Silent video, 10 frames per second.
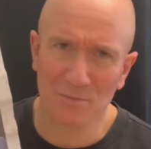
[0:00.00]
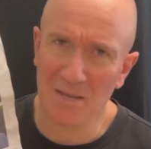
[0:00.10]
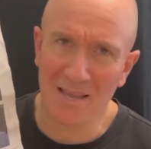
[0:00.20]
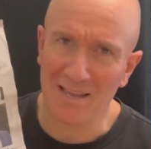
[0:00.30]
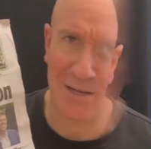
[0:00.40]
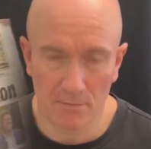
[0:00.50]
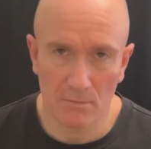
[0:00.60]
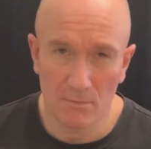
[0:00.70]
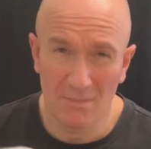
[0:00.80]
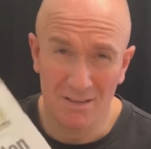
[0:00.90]
me.
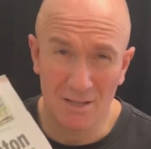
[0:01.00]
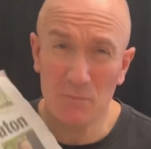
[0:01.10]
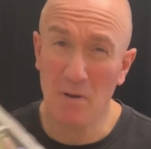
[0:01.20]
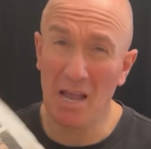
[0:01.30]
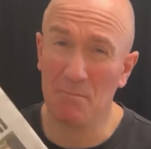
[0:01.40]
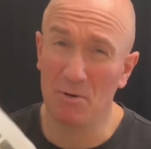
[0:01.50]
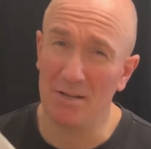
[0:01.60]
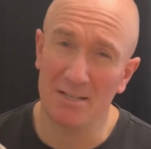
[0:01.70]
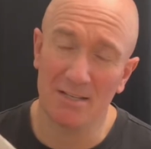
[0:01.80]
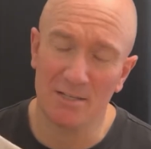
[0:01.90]
This paper
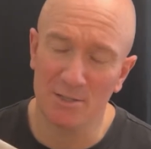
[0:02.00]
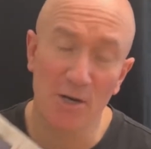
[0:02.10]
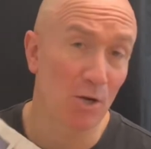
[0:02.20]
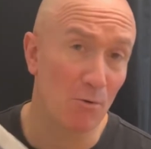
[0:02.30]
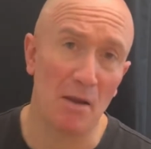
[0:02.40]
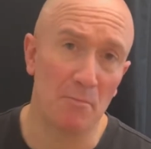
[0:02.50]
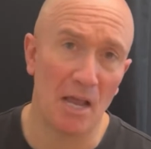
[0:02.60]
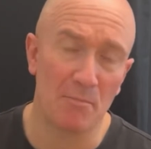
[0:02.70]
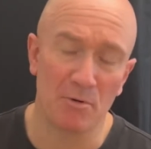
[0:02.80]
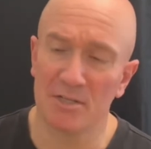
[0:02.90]
is, it's not a great
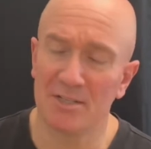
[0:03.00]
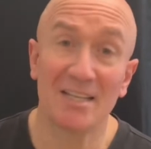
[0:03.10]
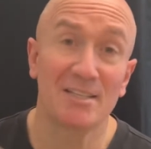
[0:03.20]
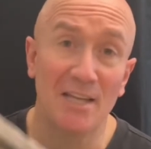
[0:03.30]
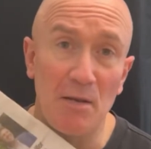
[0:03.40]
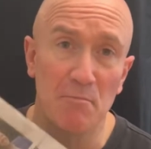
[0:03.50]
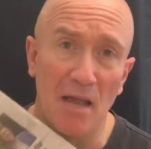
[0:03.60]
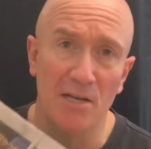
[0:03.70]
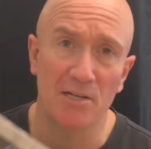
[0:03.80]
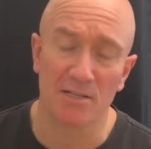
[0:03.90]
paper. It's 16
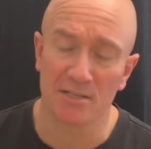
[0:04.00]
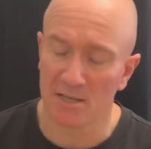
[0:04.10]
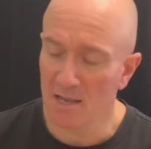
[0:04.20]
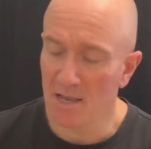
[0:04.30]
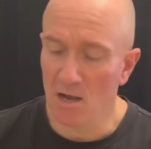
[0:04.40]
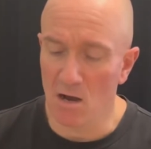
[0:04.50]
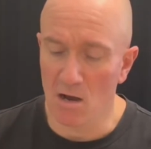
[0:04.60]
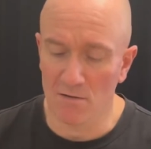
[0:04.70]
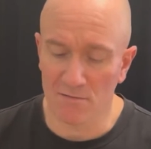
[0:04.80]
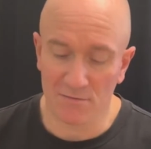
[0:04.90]
pages
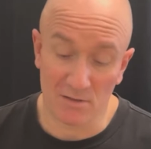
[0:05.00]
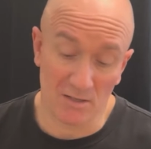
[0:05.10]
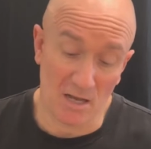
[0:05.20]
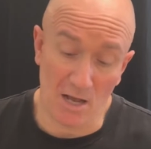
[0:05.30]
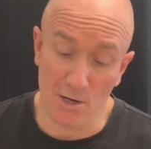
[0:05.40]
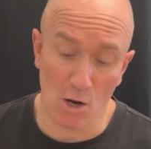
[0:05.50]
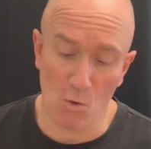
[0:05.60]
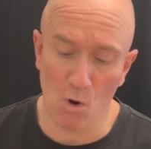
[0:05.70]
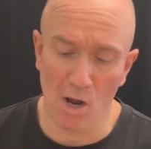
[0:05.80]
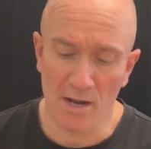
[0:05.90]
of I don't know
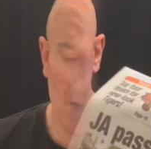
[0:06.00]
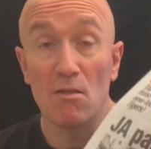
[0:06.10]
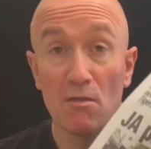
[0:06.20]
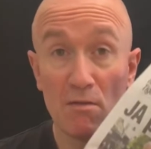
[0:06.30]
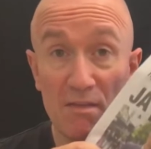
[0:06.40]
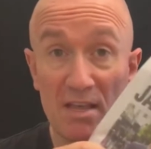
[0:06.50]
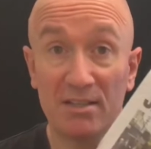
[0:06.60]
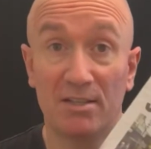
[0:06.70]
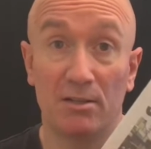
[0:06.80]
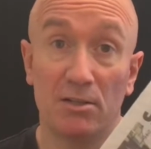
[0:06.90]
what.
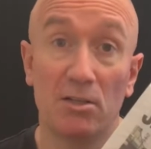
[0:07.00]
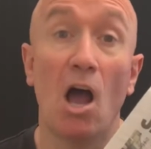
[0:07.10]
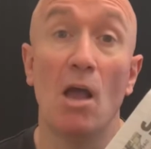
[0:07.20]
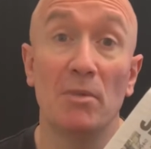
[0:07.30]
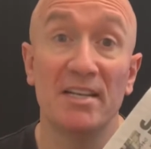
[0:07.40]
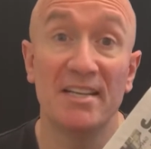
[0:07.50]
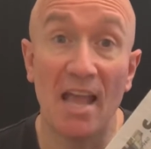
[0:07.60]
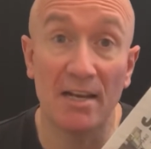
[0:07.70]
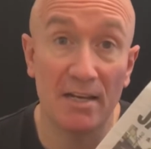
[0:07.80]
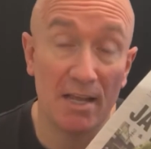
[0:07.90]
This Simon
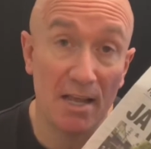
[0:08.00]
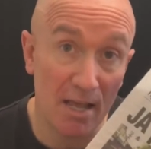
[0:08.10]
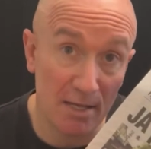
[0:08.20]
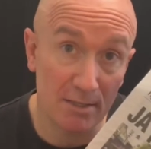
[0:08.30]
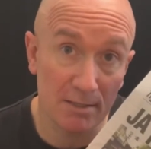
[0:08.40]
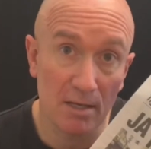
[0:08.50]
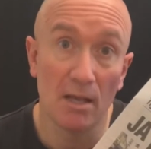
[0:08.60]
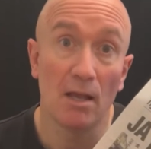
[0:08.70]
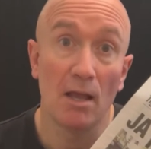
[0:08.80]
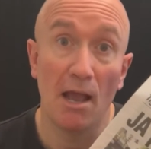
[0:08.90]
Kennedy is
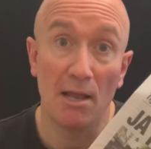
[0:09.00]
an